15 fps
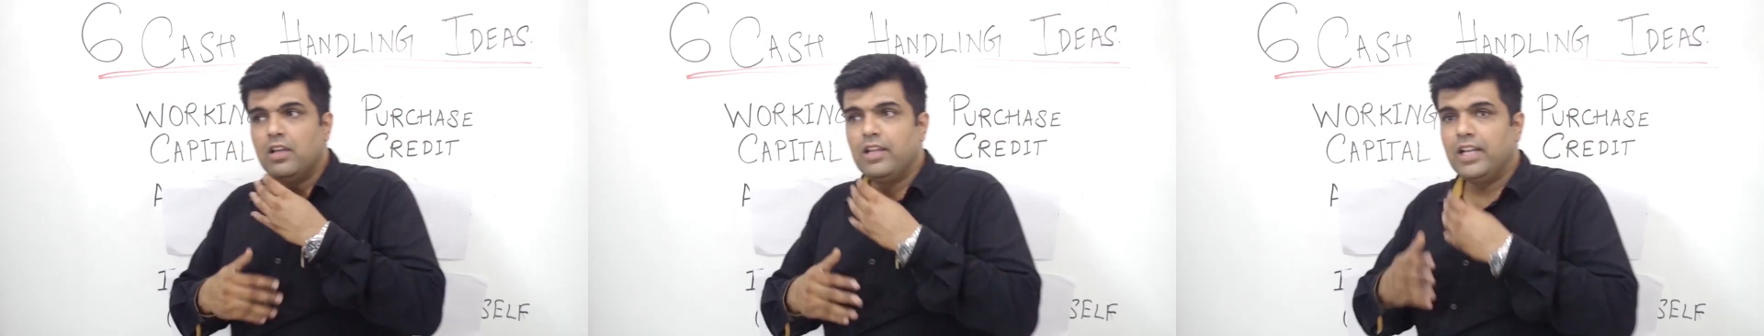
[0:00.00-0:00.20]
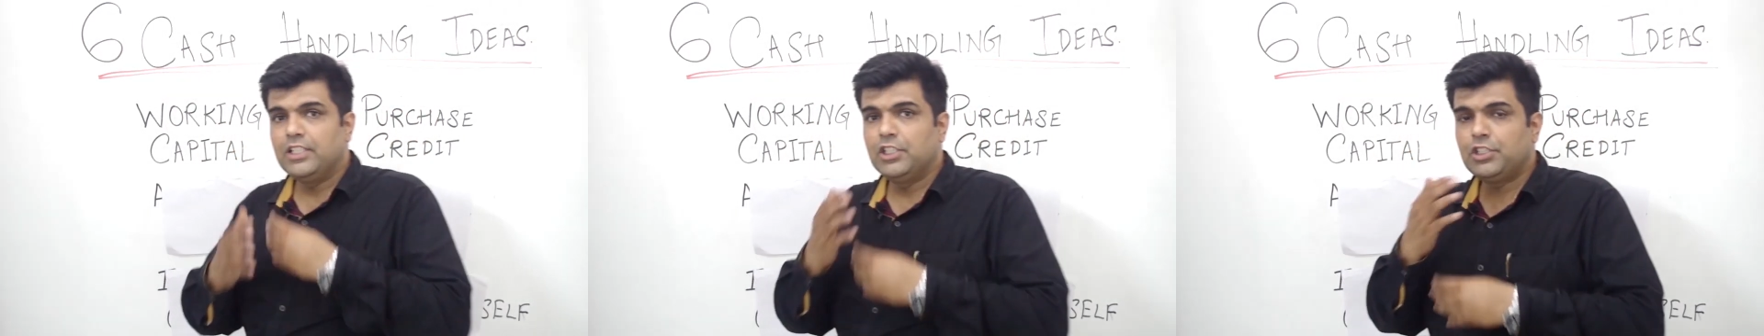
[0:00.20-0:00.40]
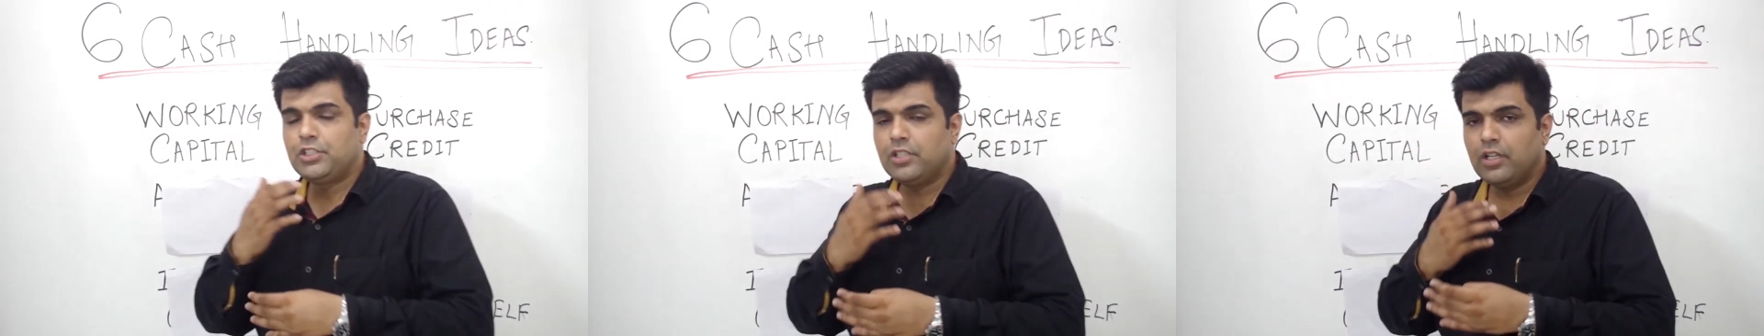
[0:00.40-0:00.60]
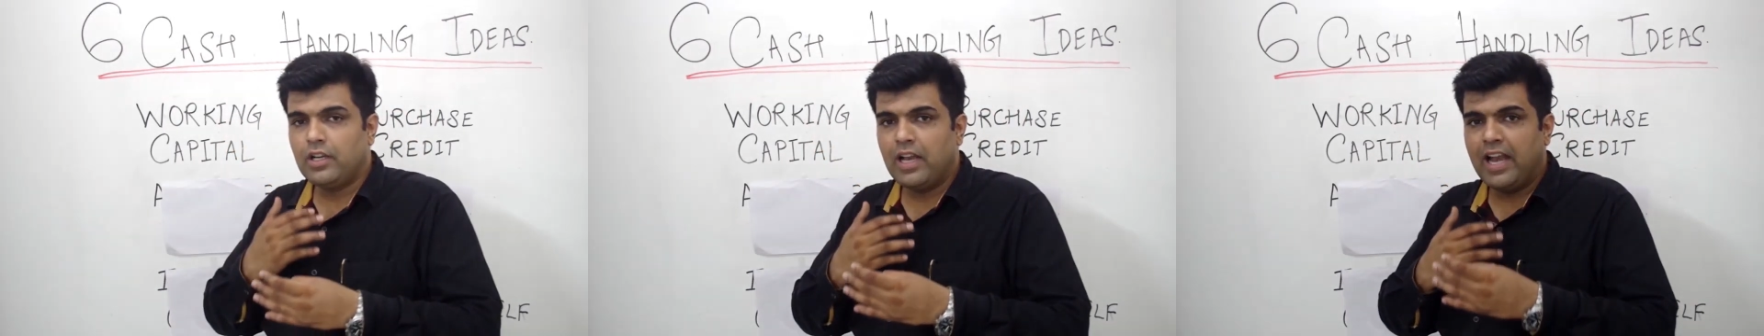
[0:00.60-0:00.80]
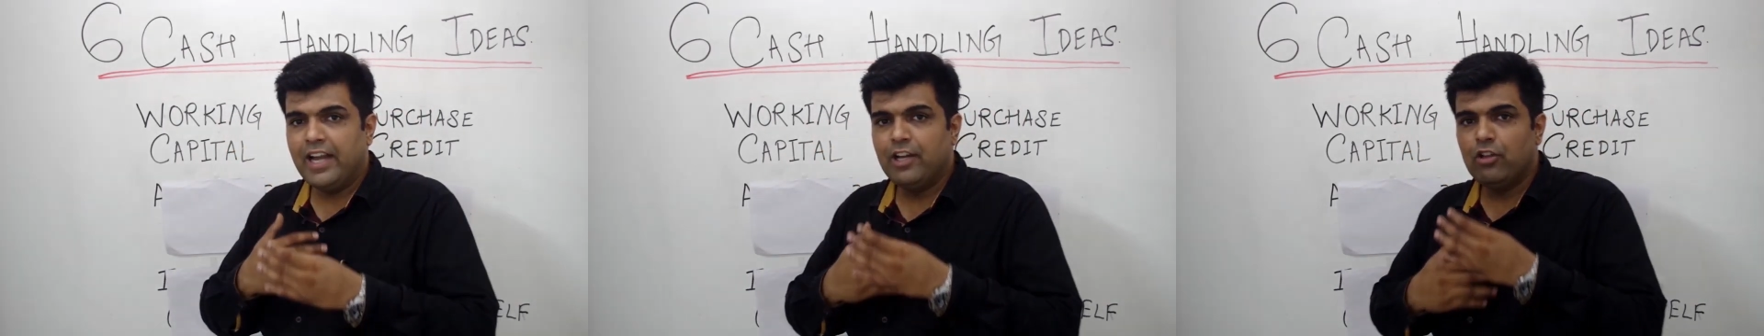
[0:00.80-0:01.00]

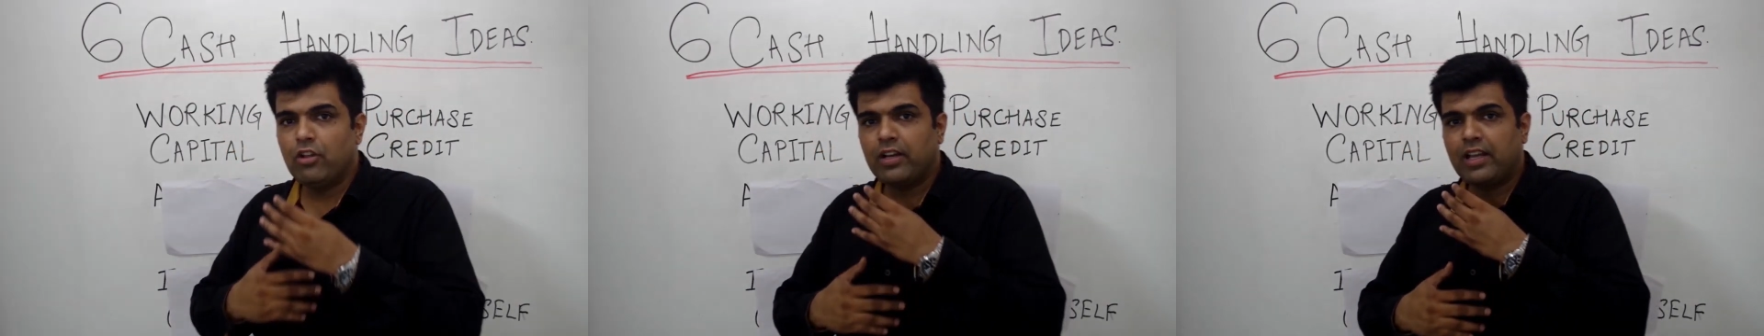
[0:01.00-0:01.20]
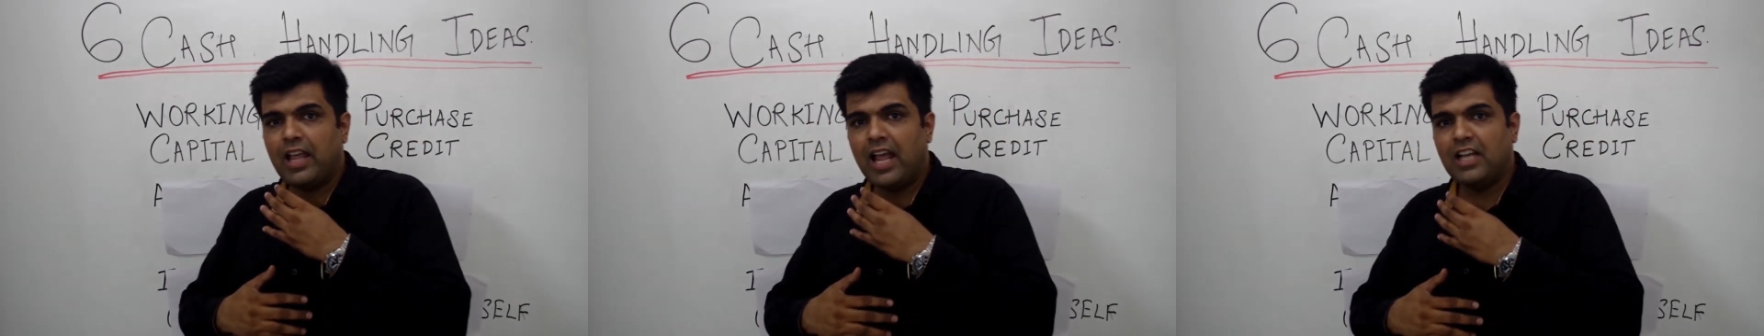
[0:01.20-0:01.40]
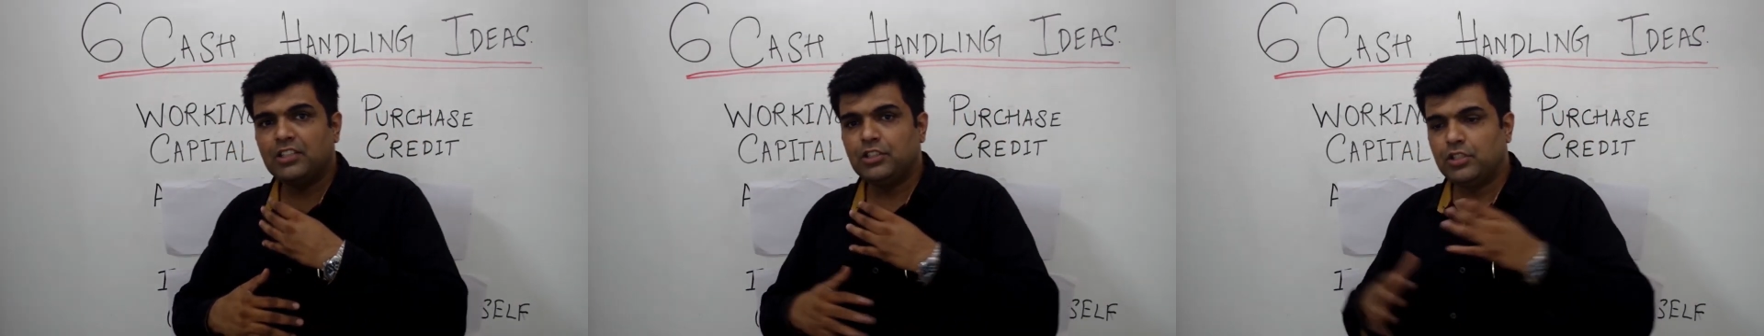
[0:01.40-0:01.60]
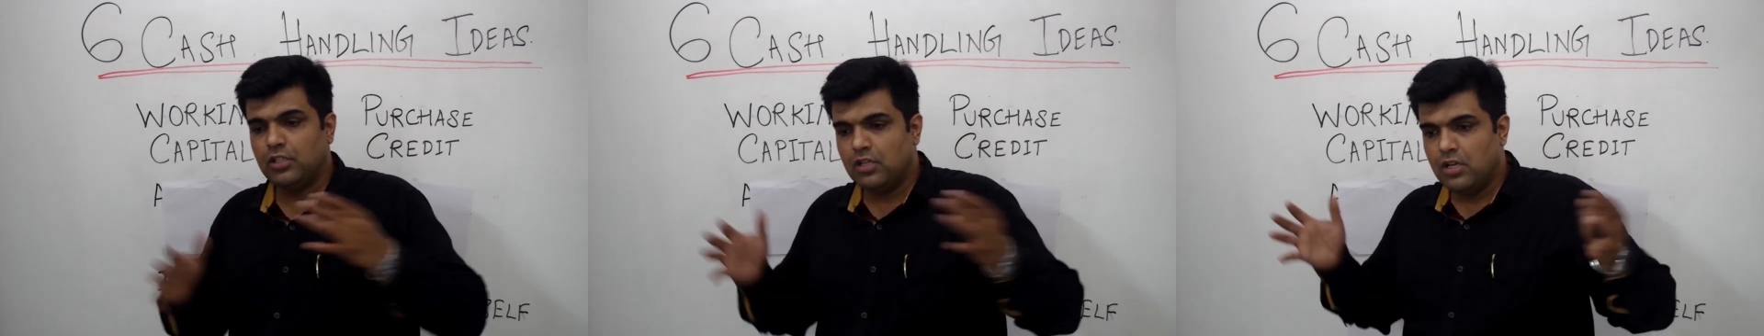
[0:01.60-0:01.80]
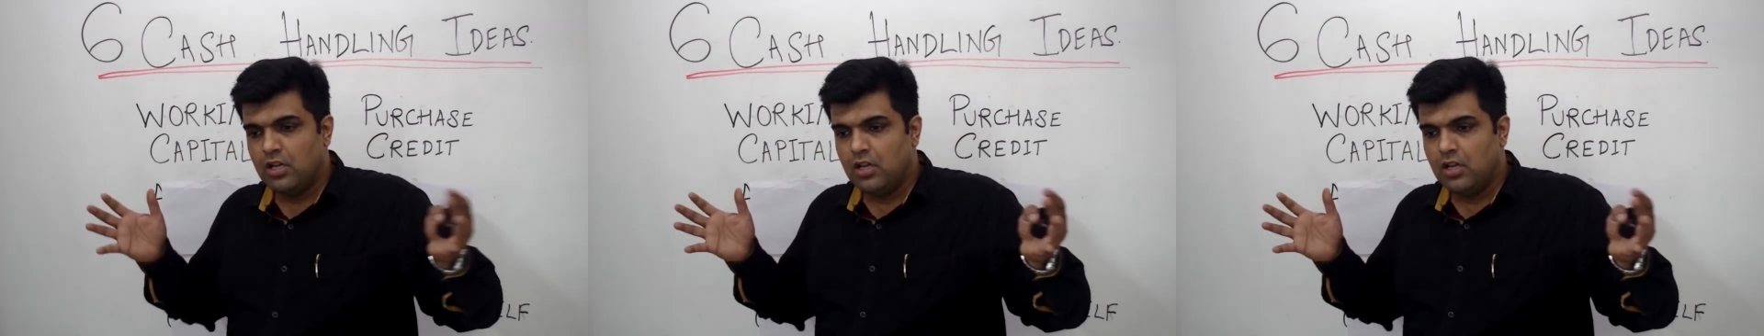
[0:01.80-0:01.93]
register and your cash